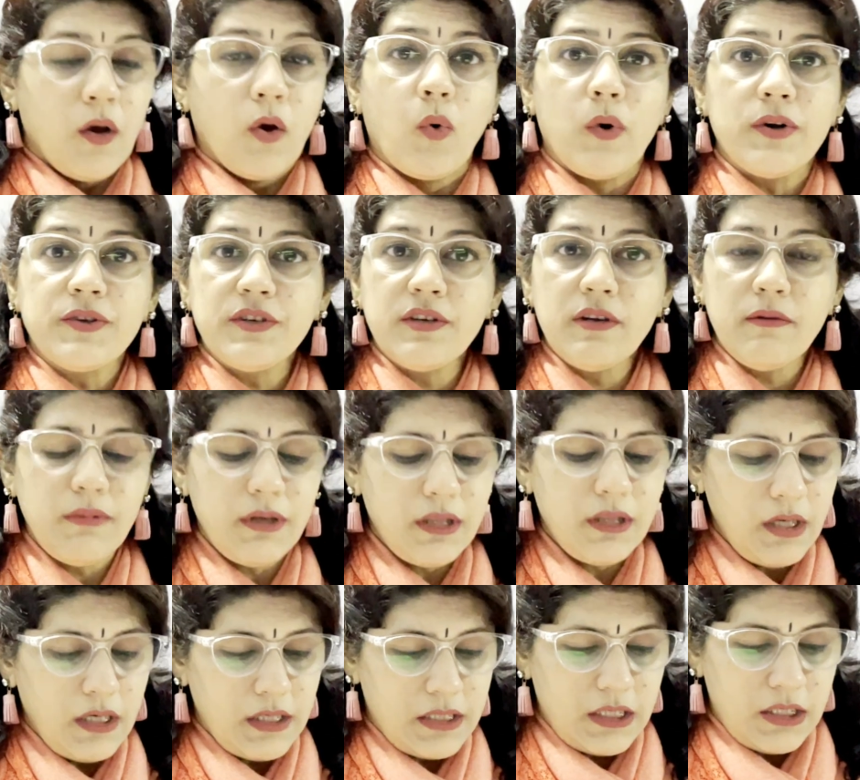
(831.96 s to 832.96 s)
Question number
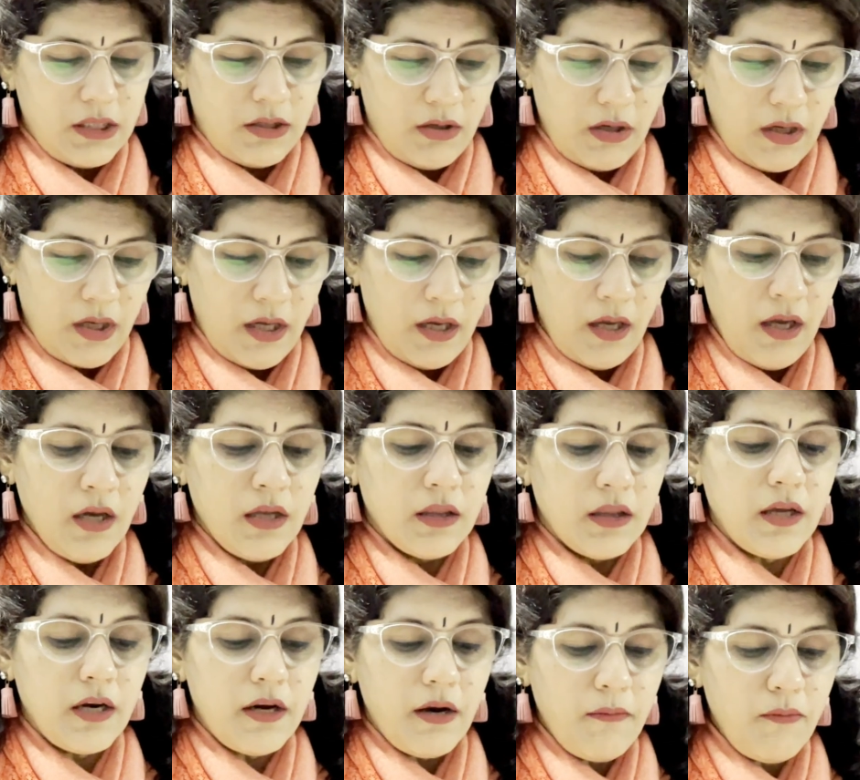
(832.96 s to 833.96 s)
33.
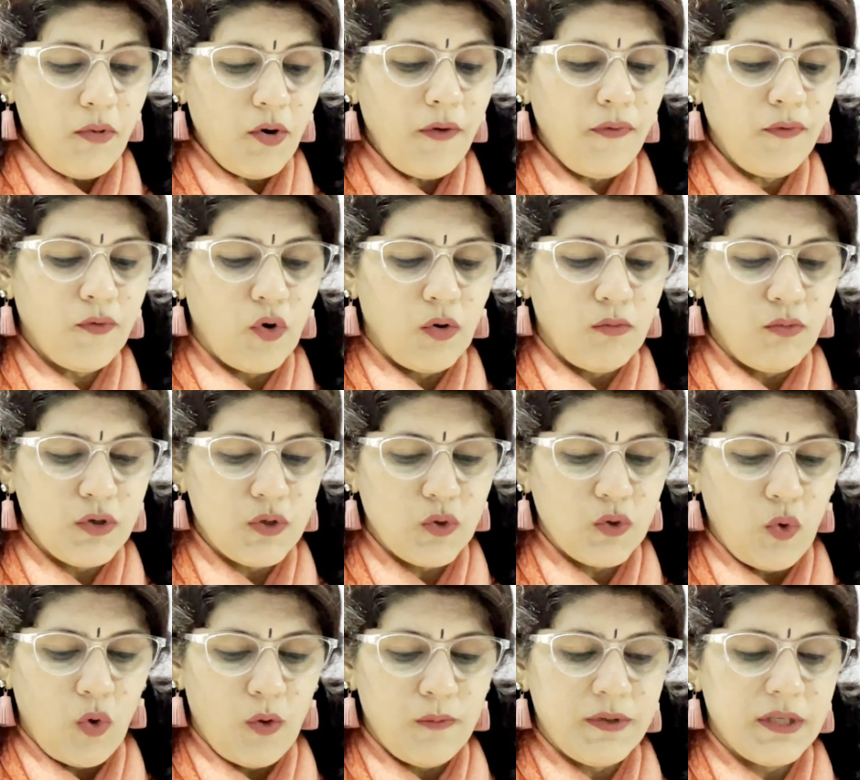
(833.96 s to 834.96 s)
The number of
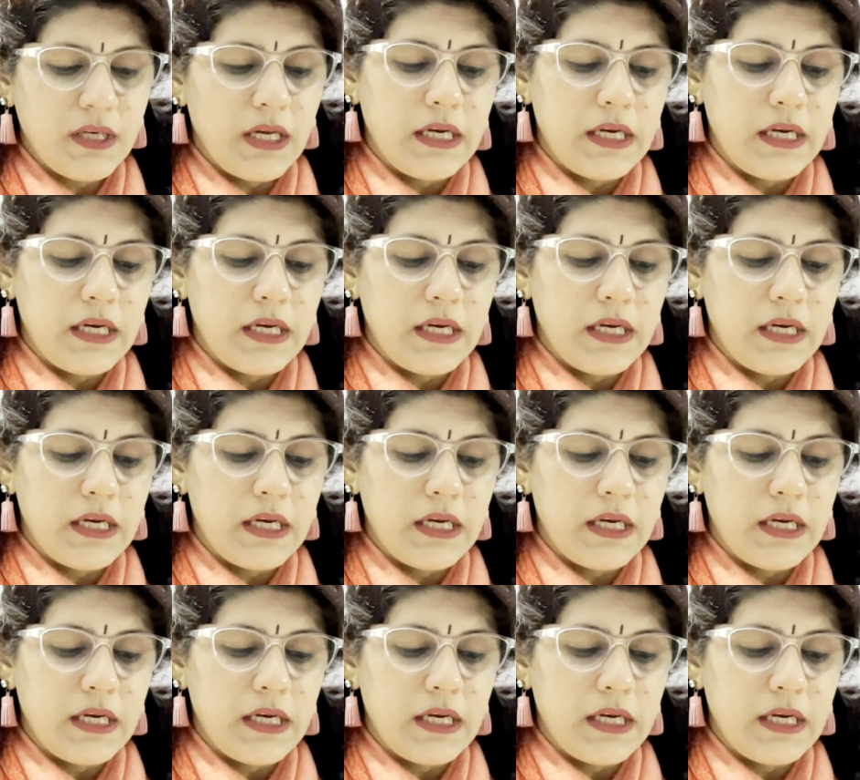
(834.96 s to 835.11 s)
chromosomes